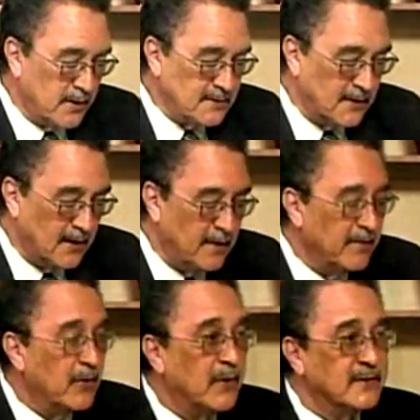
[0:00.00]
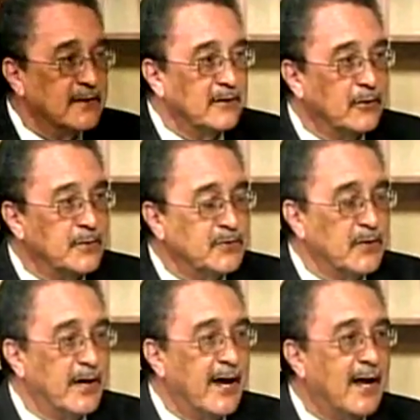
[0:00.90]
and individuals and groups were
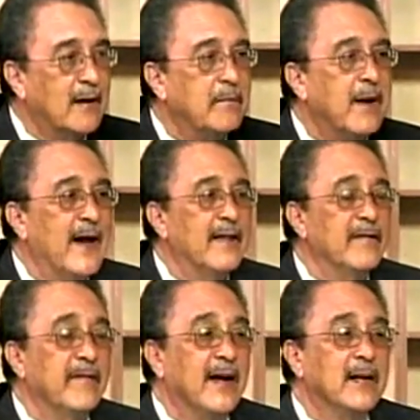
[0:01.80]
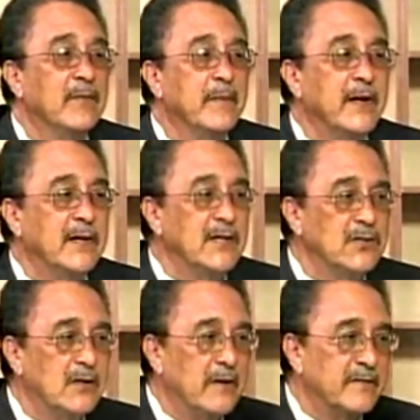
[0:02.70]
held by the VAT Implementation
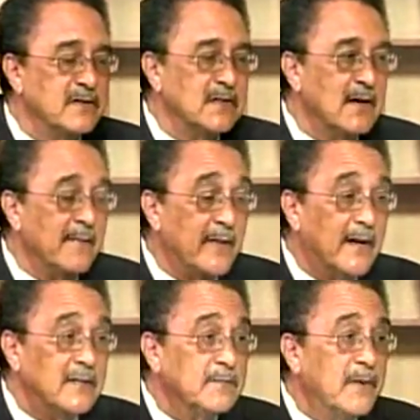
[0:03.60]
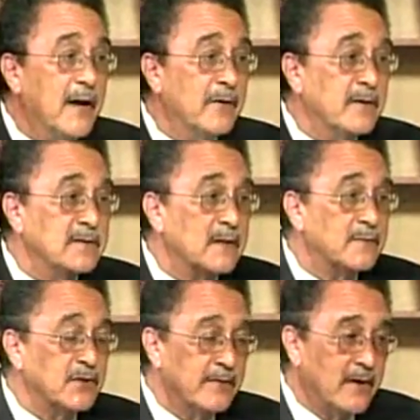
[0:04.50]
Office, that is prior to the
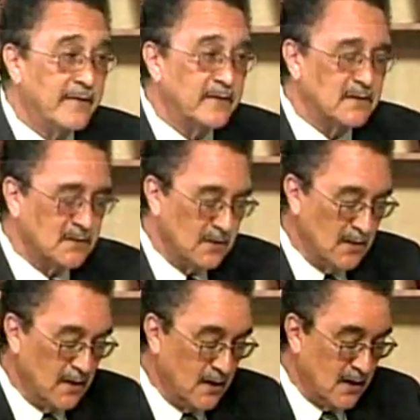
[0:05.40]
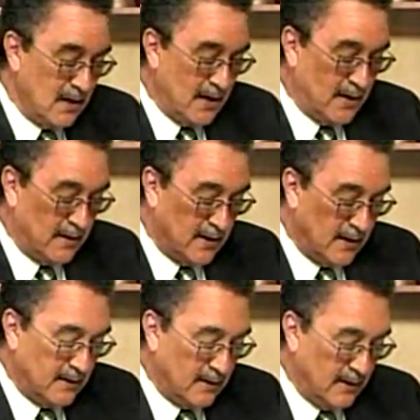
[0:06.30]
assumption of office. And
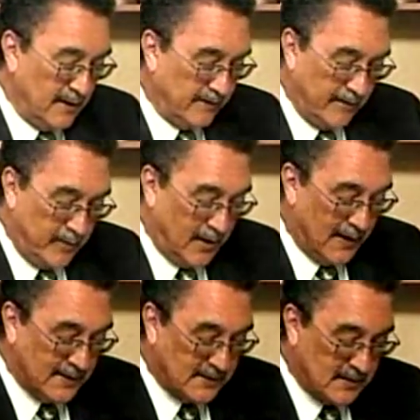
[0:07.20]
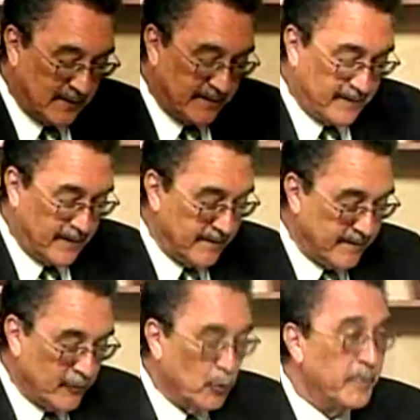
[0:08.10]
they have given me a list of
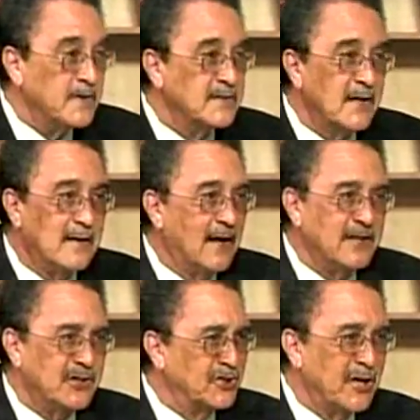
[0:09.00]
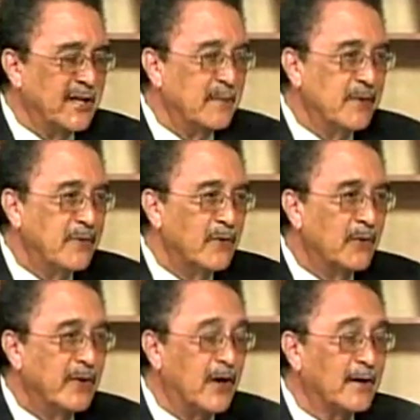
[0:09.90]
groupings there, and I'll just share them with you
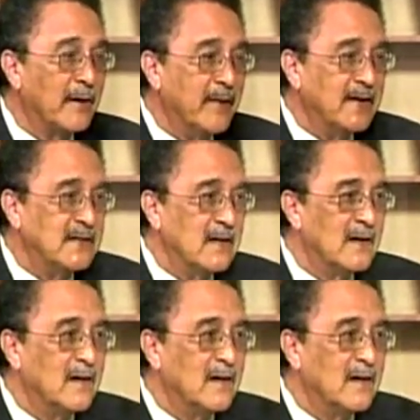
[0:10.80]
without commenting